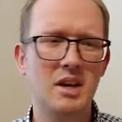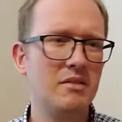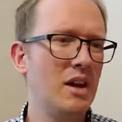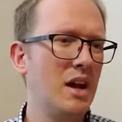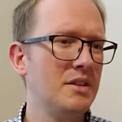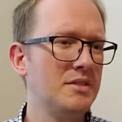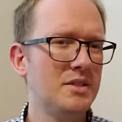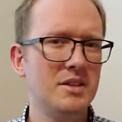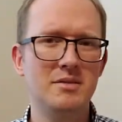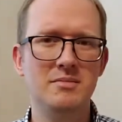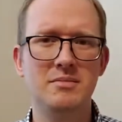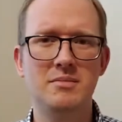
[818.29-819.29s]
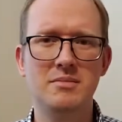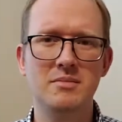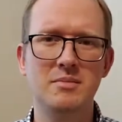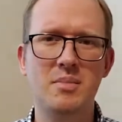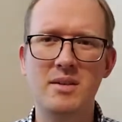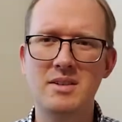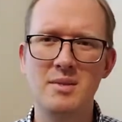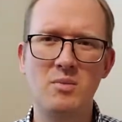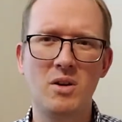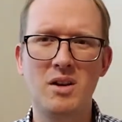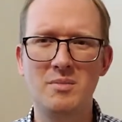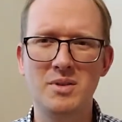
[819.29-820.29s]
I've got some part-time
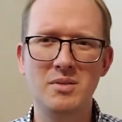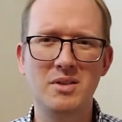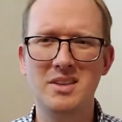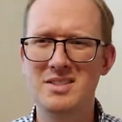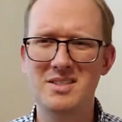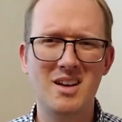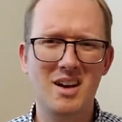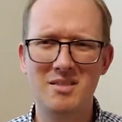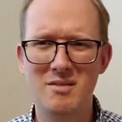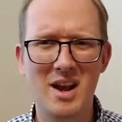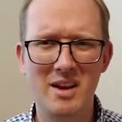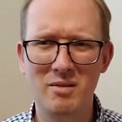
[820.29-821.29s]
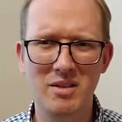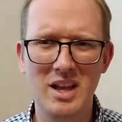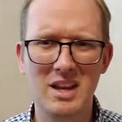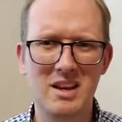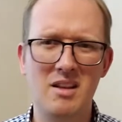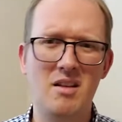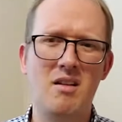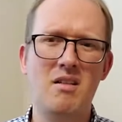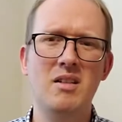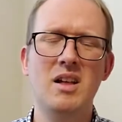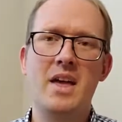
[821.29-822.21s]
work I'm doing that's not writing related at all,